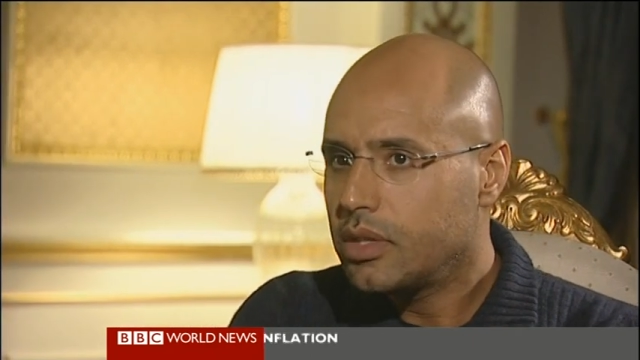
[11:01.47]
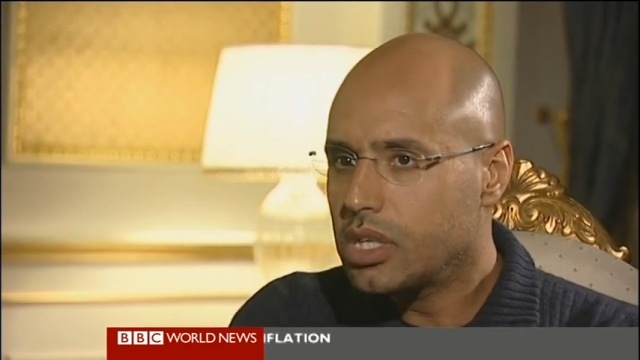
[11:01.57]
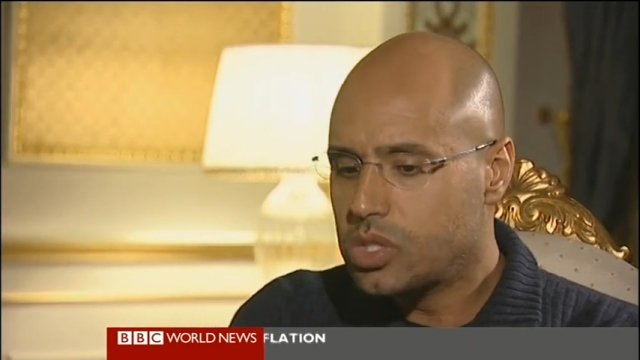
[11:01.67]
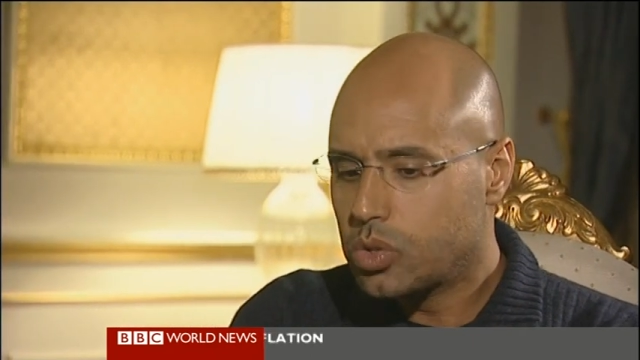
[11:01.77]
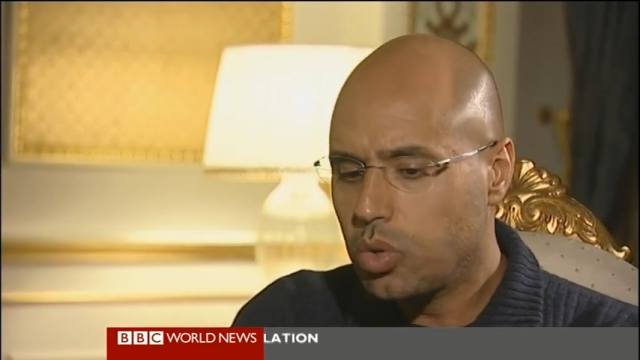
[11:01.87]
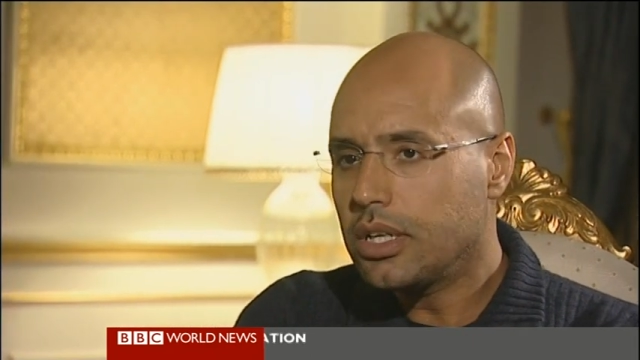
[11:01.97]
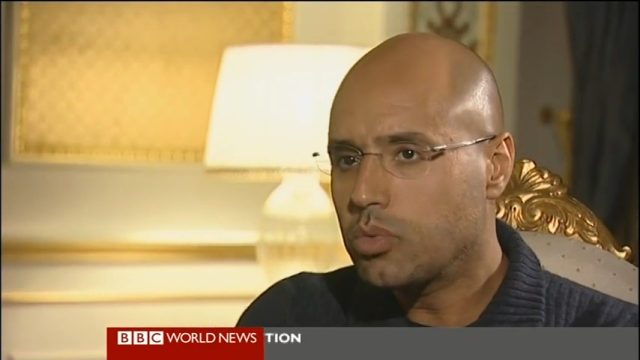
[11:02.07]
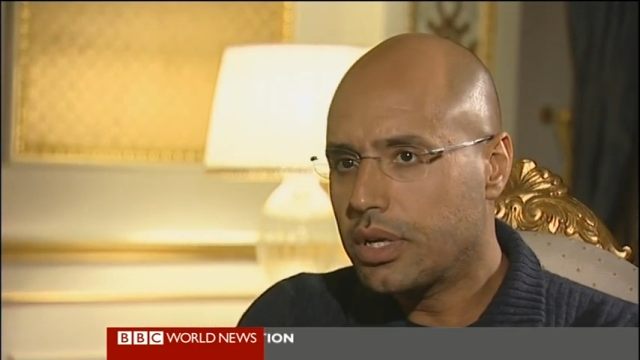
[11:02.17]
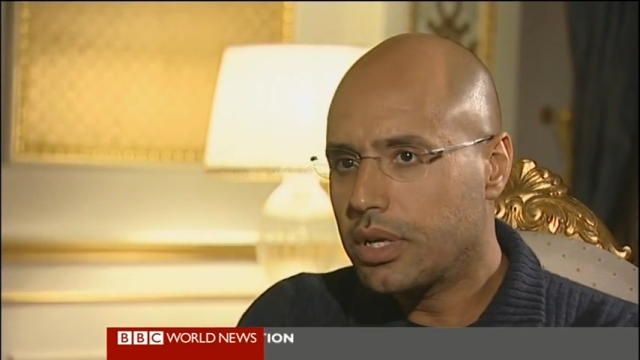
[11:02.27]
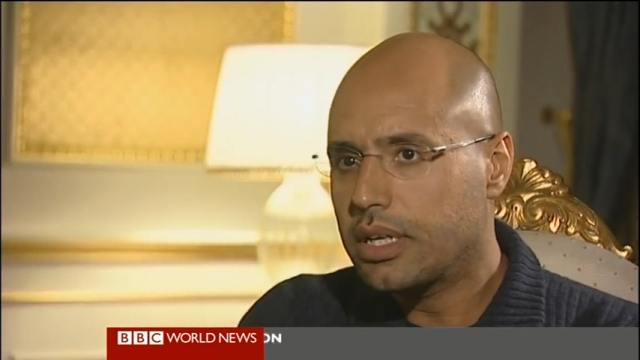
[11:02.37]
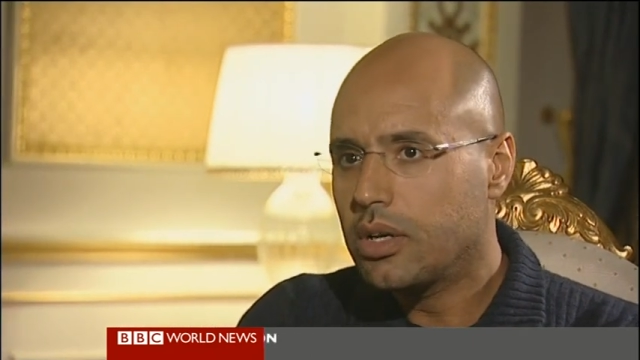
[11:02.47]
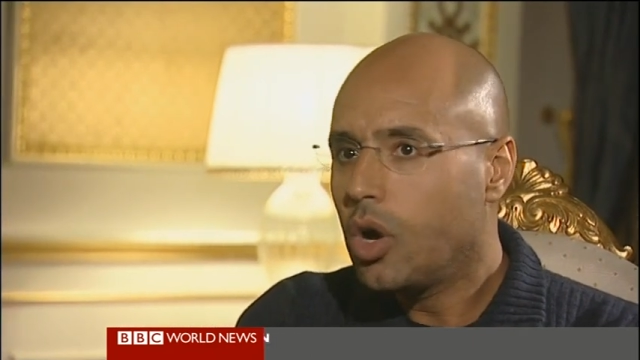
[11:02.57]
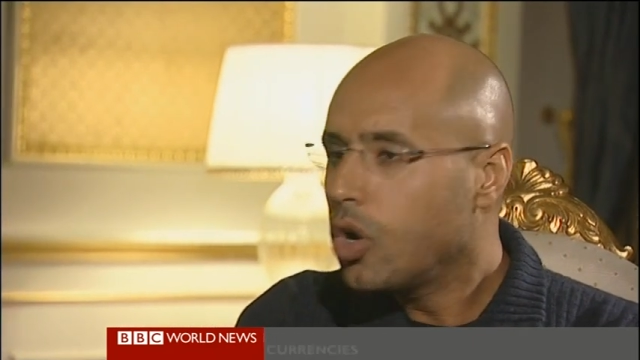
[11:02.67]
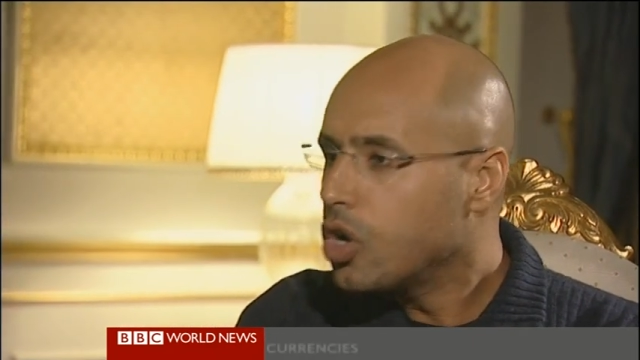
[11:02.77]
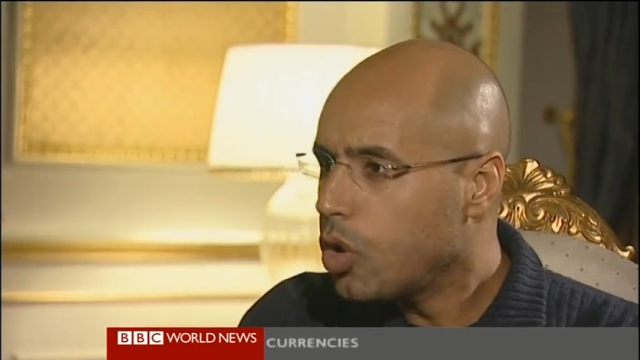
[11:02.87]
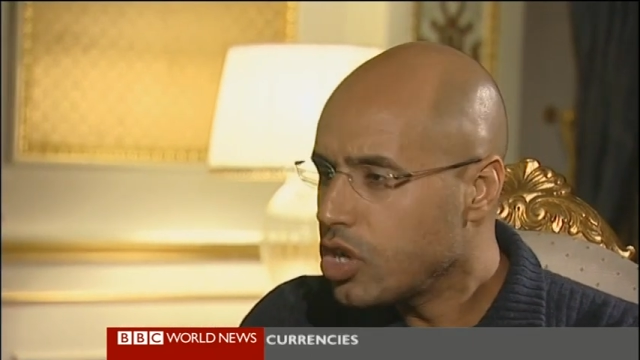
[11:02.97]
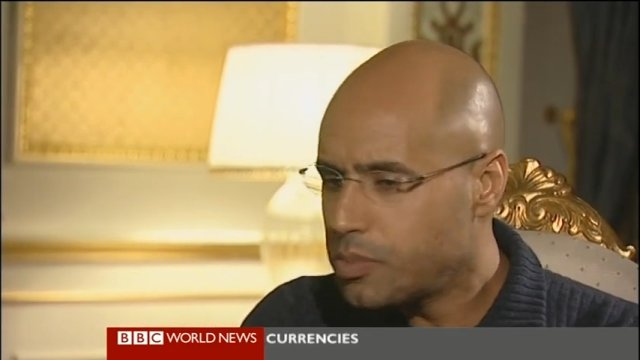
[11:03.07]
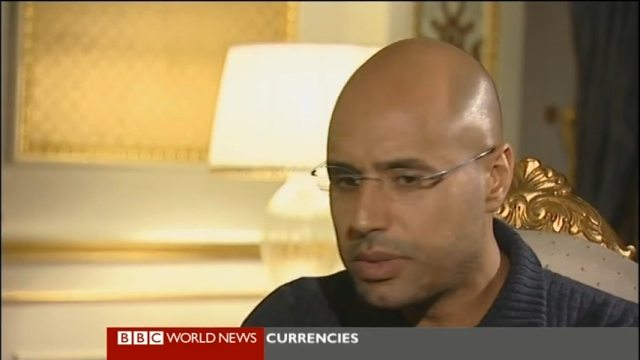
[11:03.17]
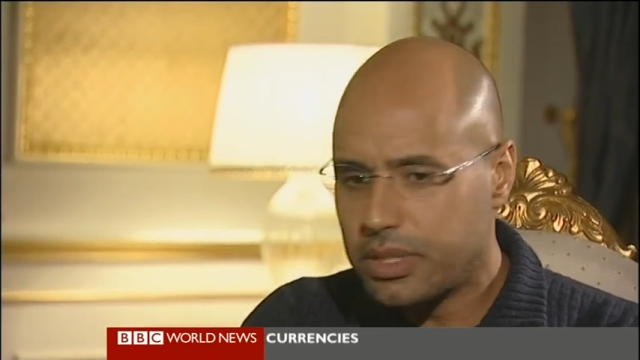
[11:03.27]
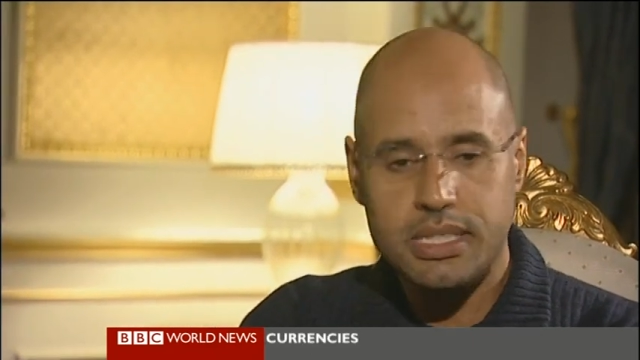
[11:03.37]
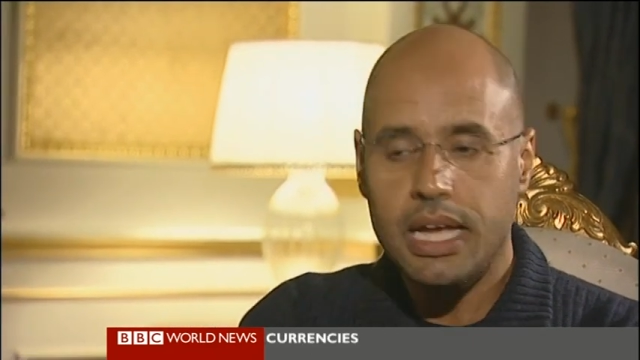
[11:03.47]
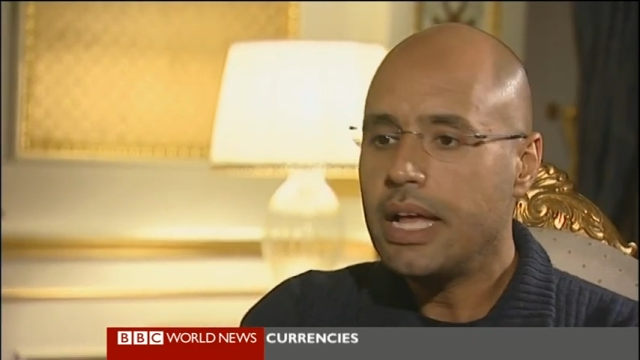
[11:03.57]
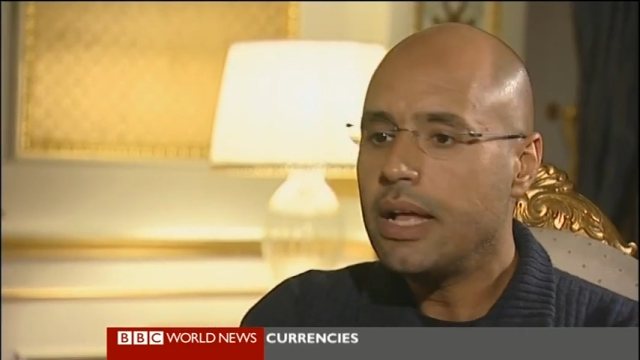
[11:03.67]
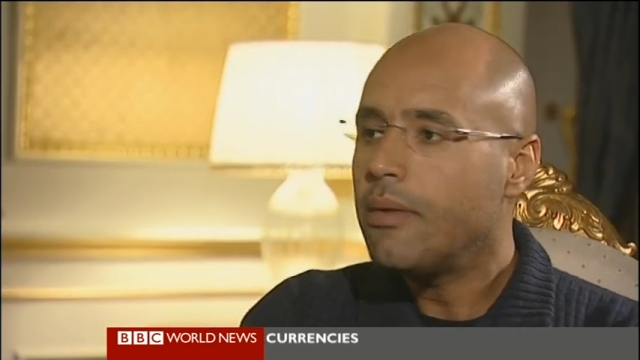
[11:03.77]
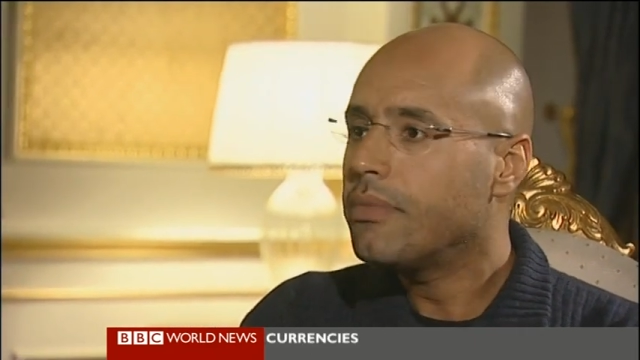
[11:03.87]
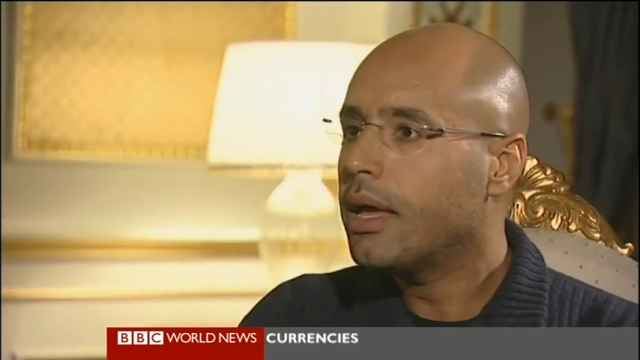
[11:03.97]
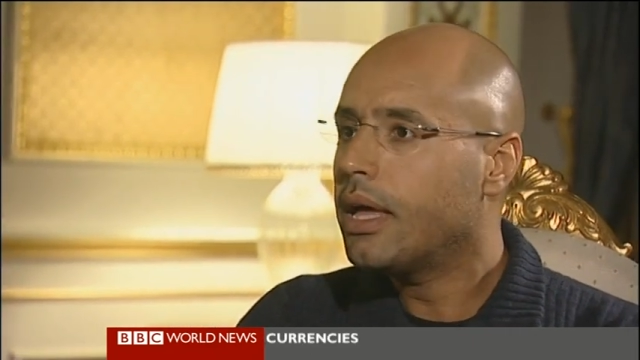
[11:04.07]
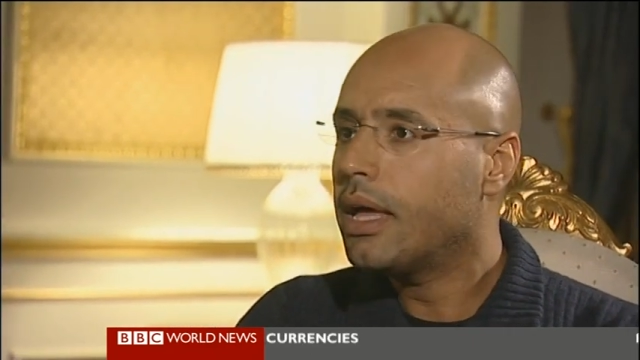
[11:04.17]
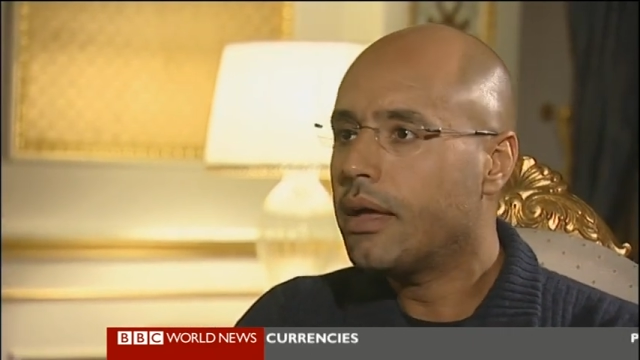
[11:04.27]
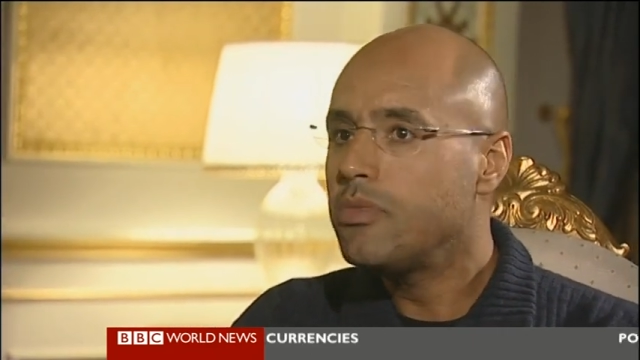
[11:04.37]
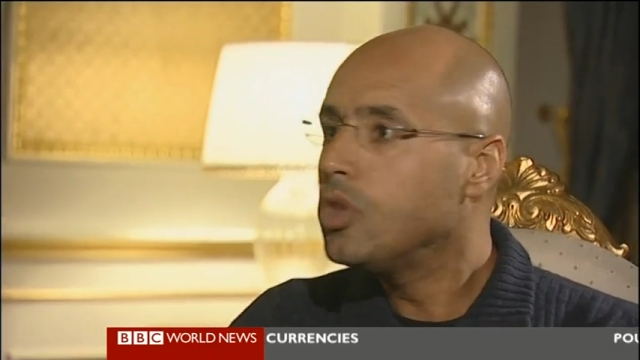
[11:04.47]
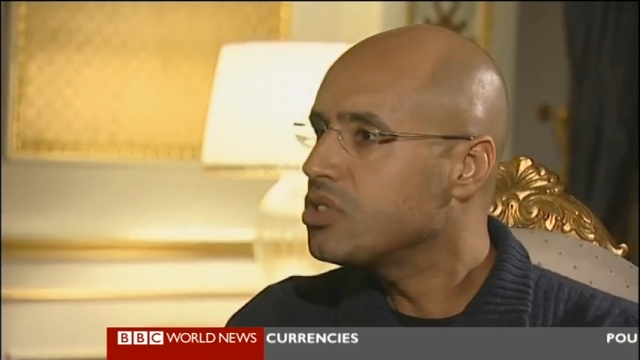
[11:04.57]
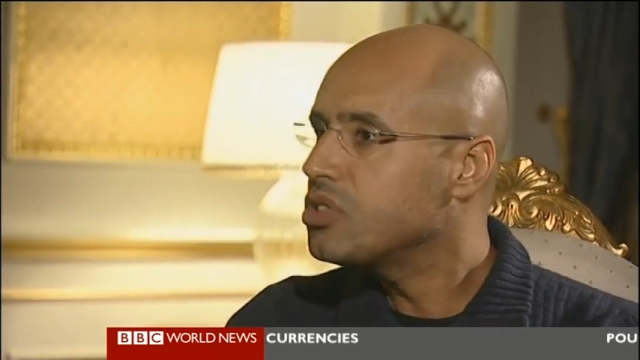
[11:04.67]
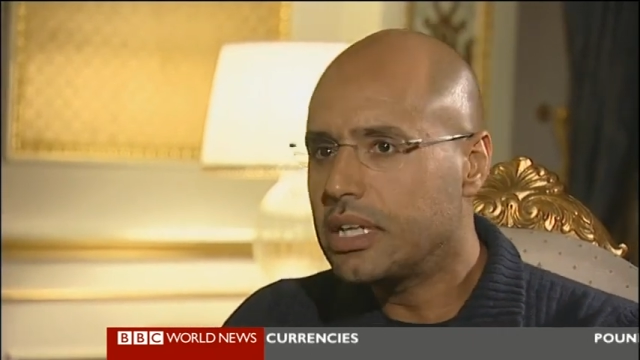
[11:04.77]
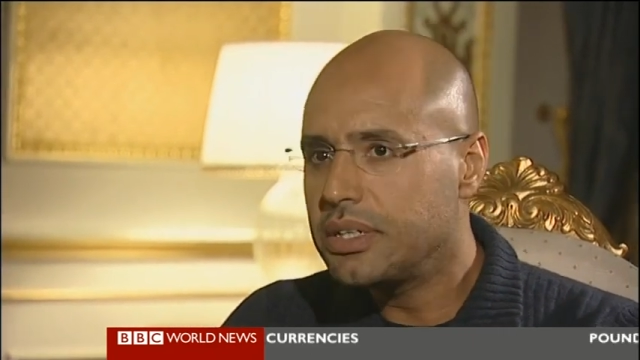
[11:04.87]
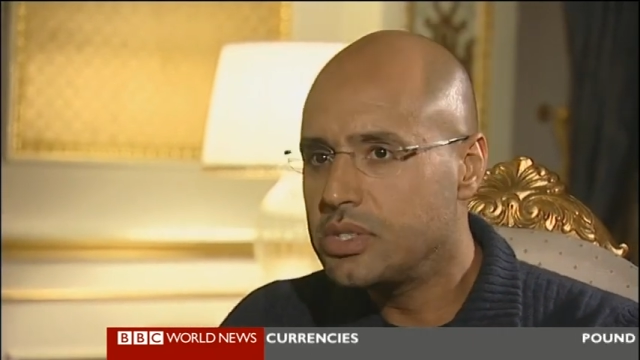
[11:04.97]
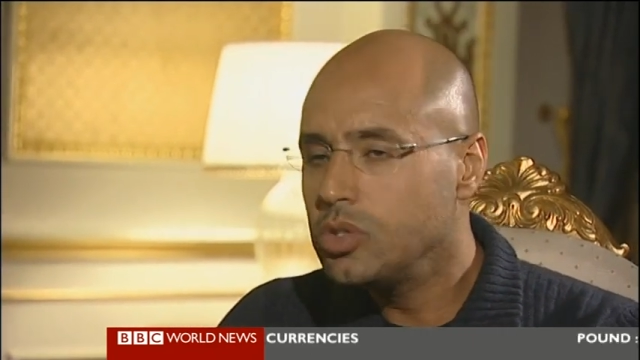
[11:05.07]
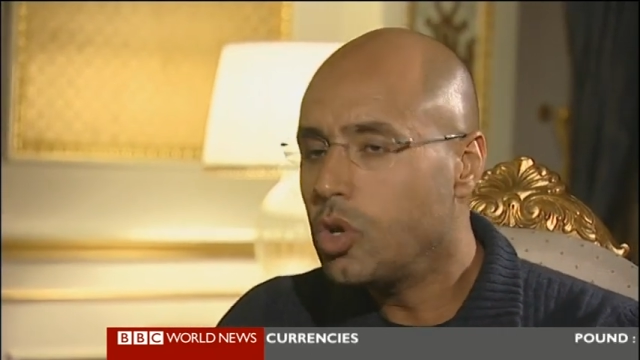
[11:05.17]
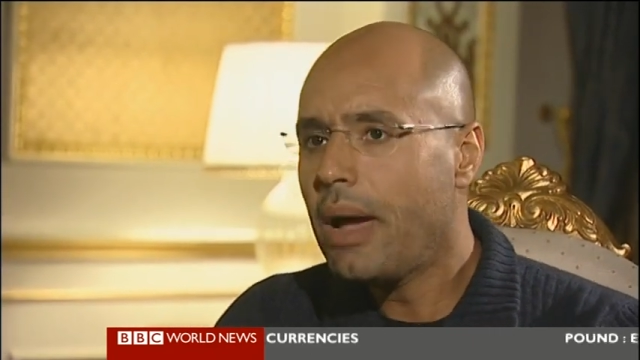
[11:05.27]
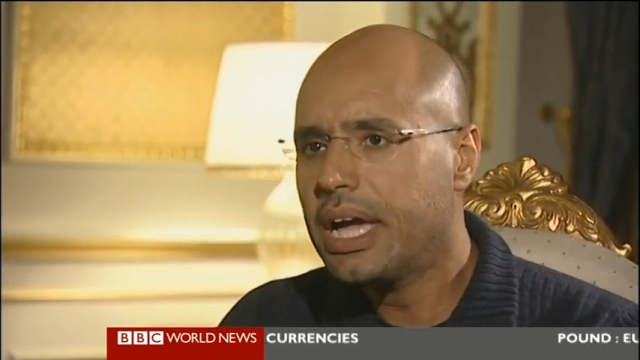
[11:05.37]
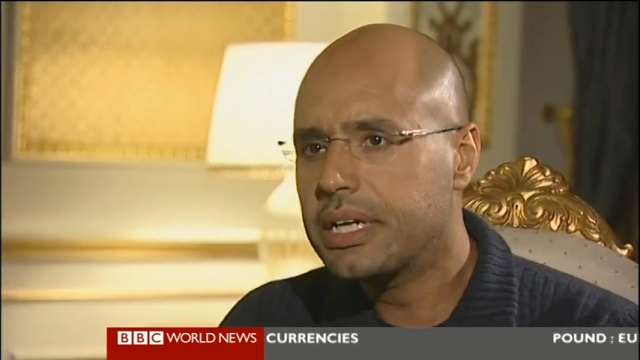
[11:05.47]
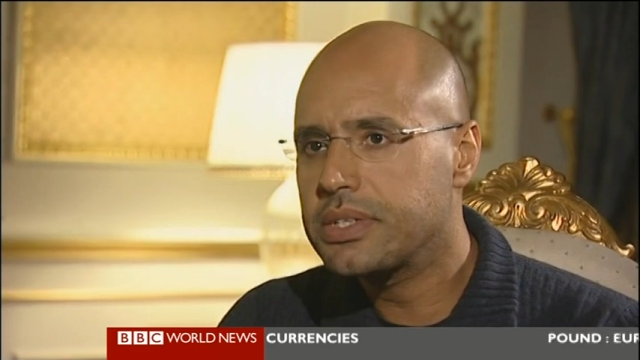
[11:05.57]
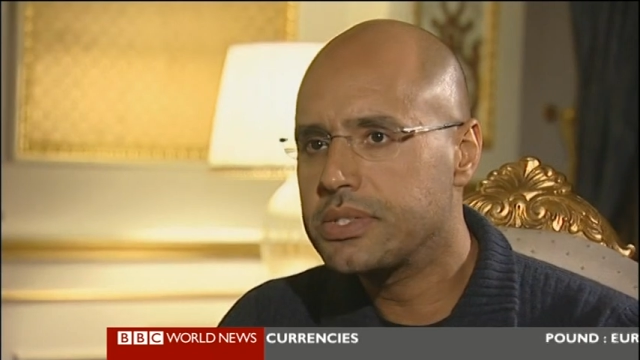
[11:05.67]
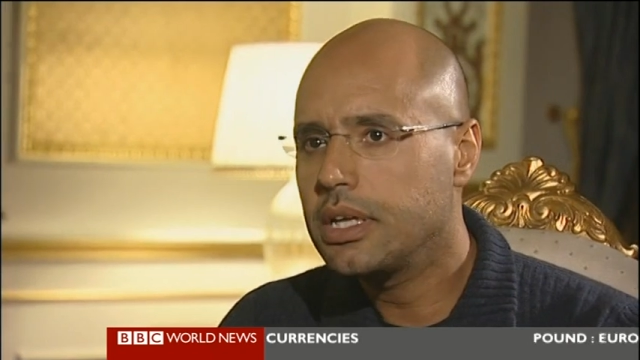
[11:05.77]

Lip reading: Schools are not working. No hospitals, no salaries, no banks.